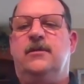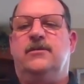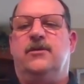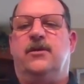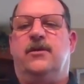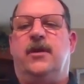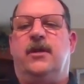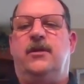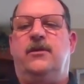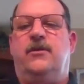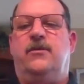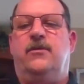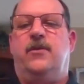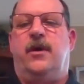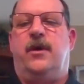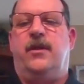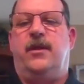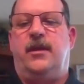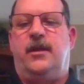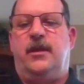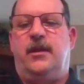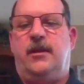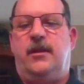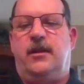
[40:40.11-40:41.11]
so they knew
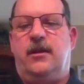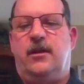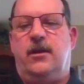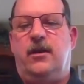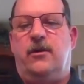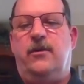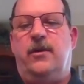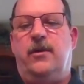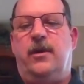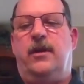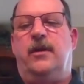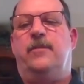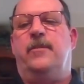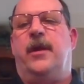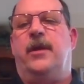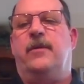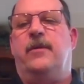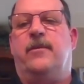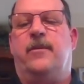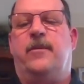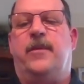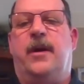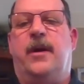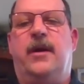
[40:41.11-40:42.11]
where they needed to go in and
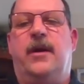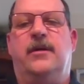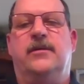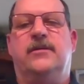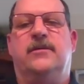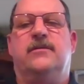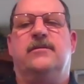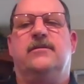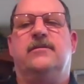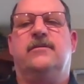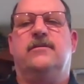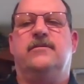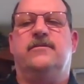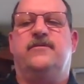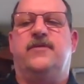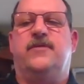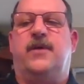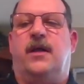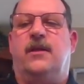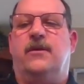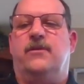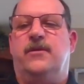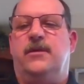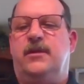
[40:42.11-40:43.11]
make repairs
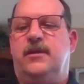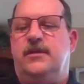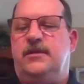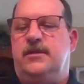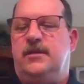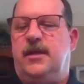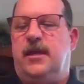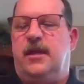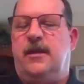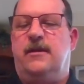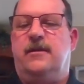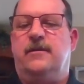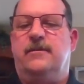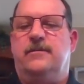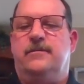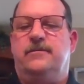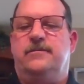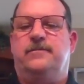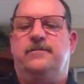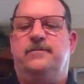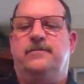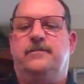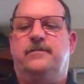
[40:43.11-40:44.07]
following this data.